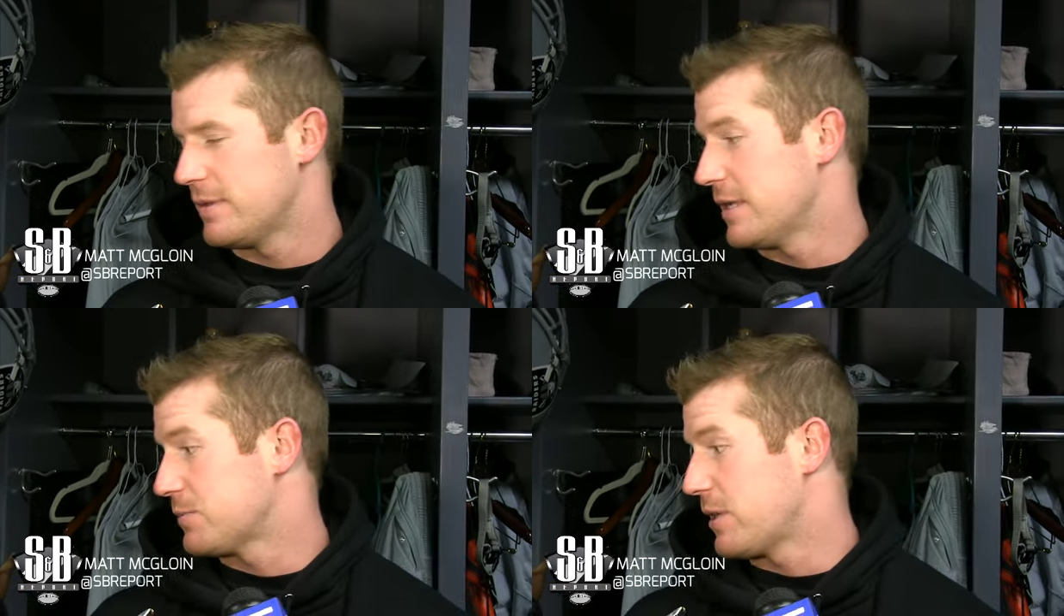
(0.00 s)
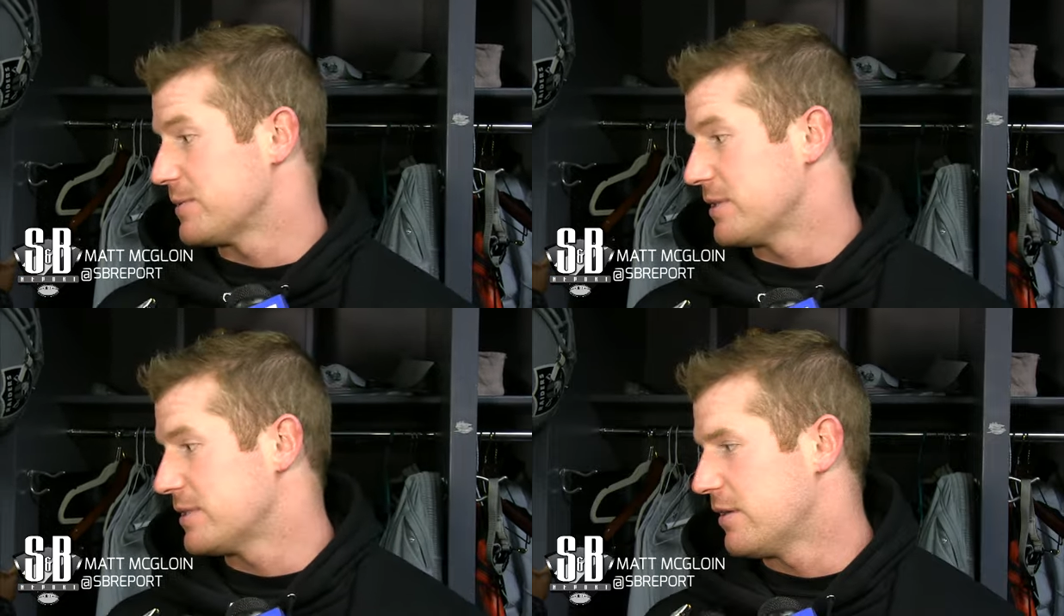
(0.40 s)
Did I
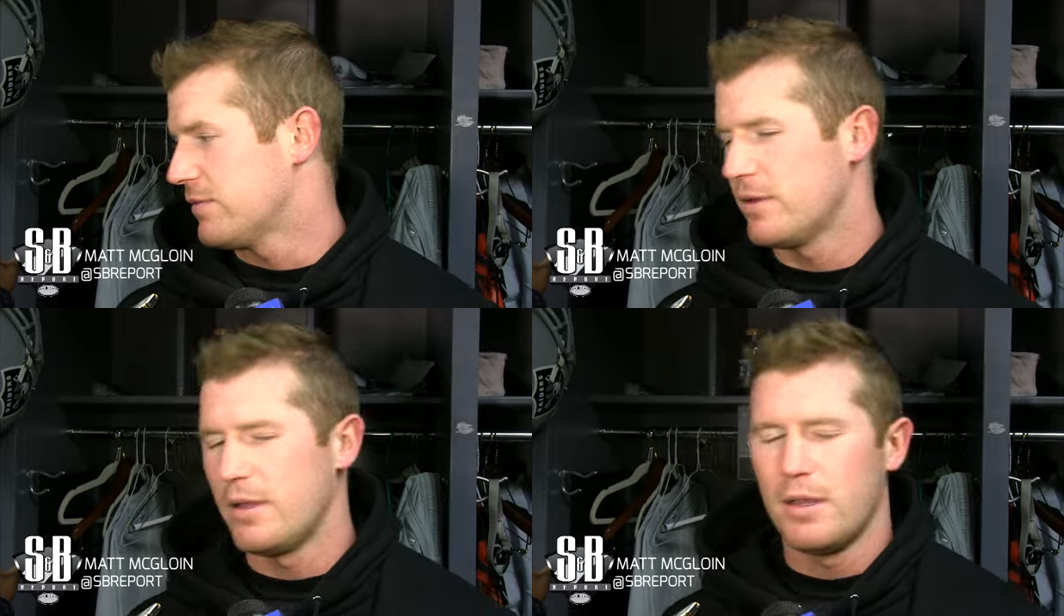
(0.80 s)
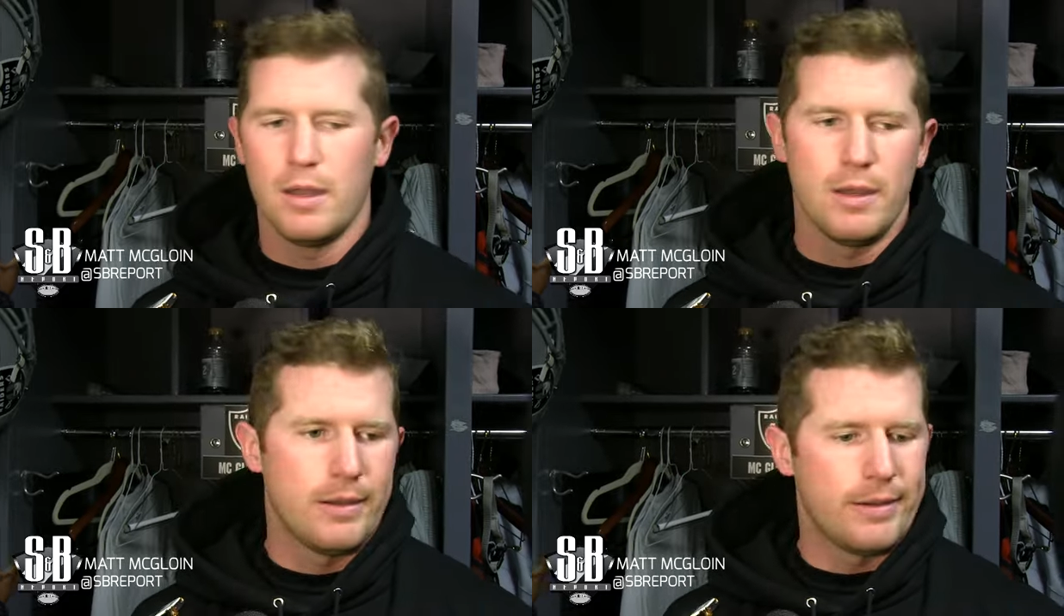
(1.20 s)
surprise myself?
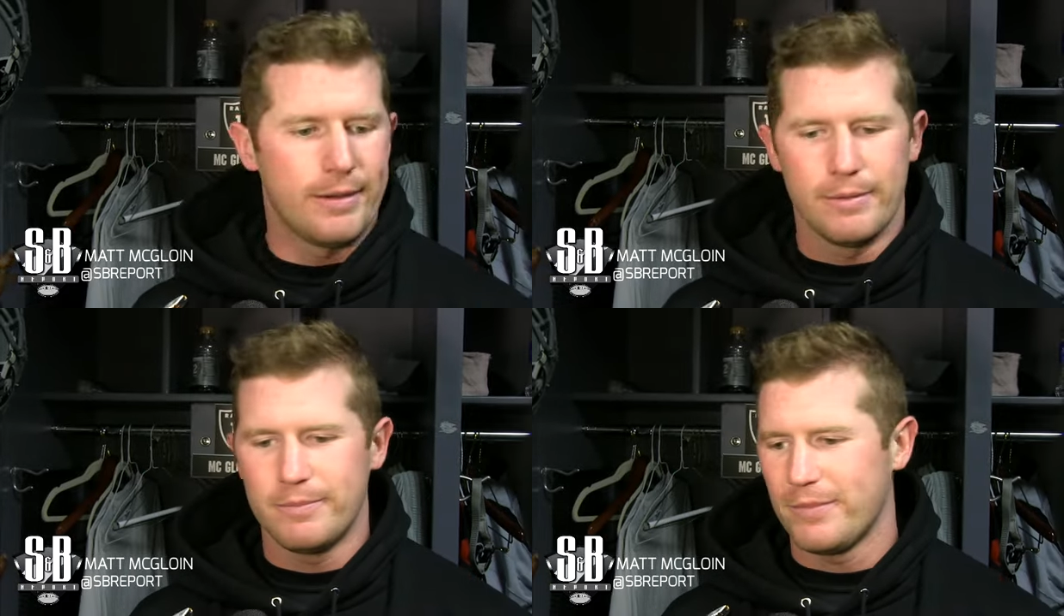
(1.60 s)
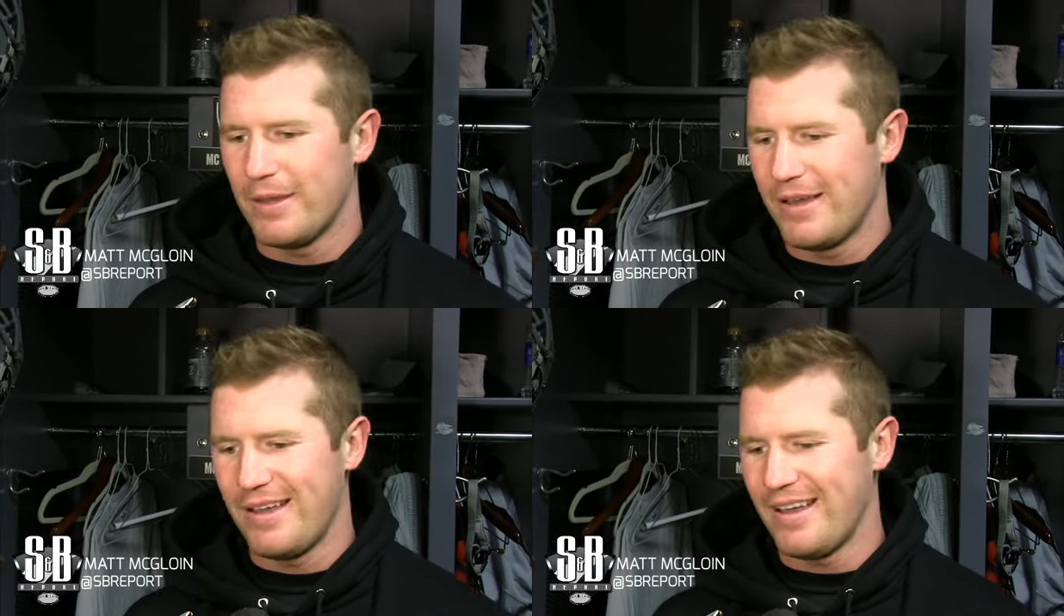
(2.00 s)
I mean,
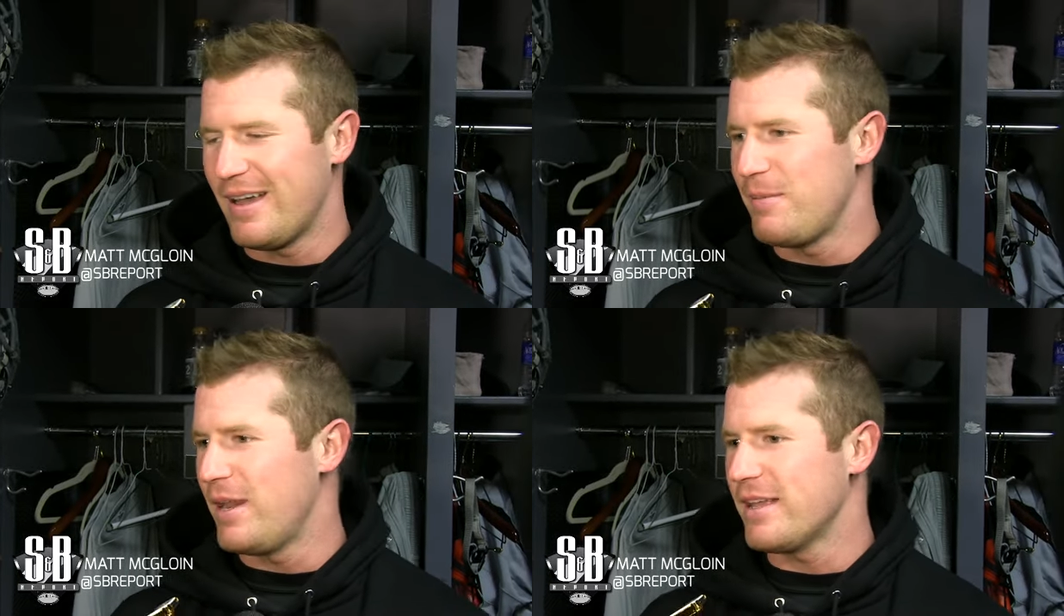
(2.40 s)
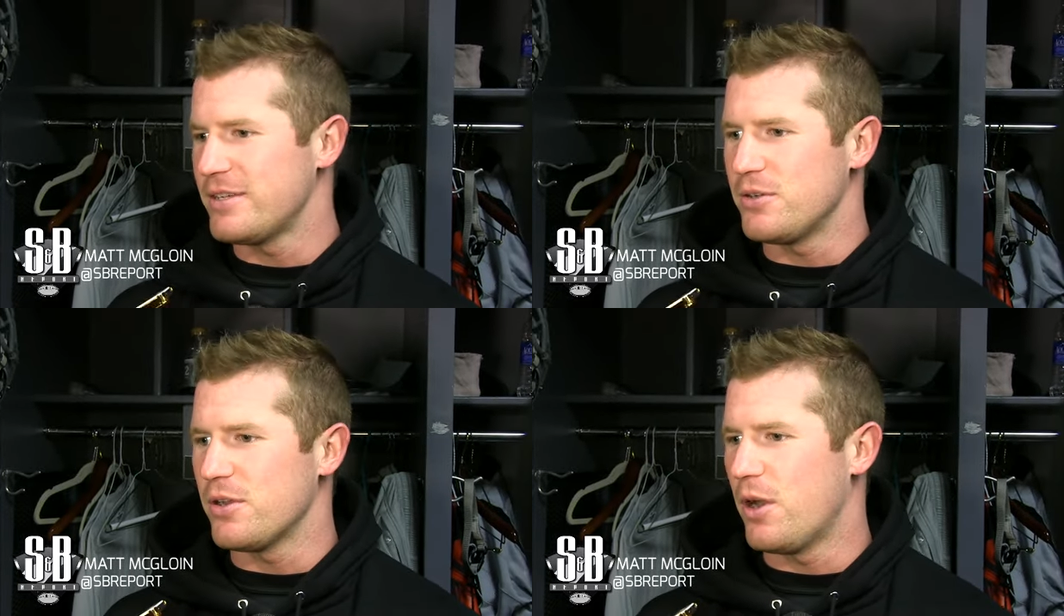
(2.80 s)
I
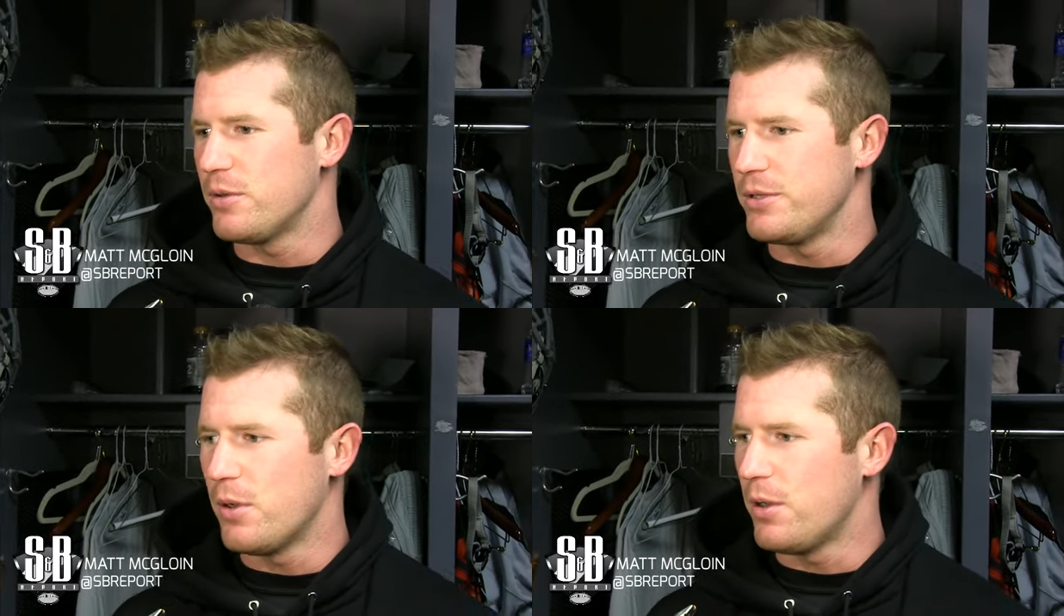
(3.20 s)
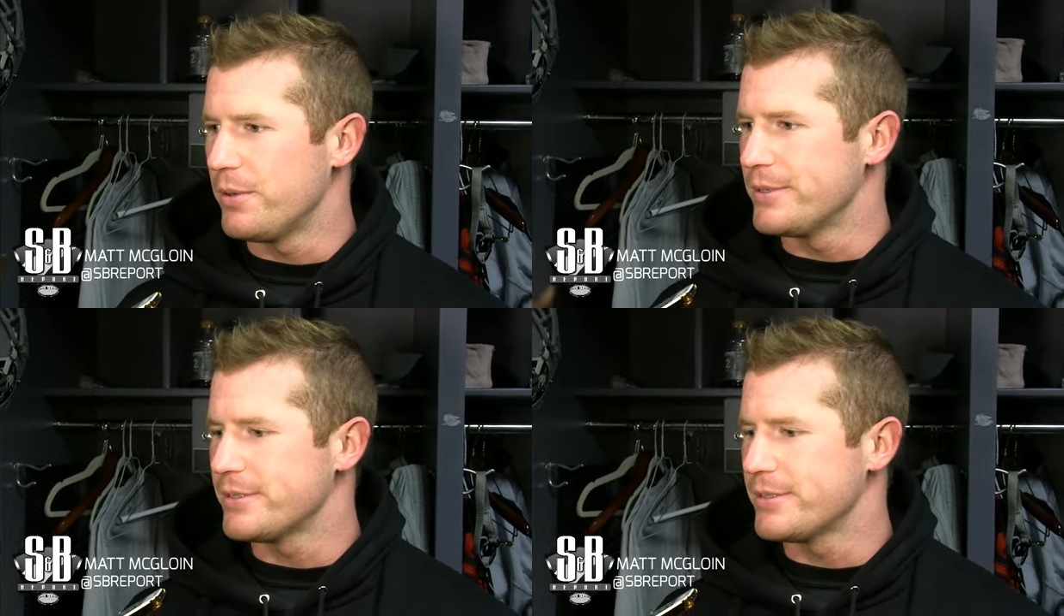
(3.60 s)
guess you can all, you always,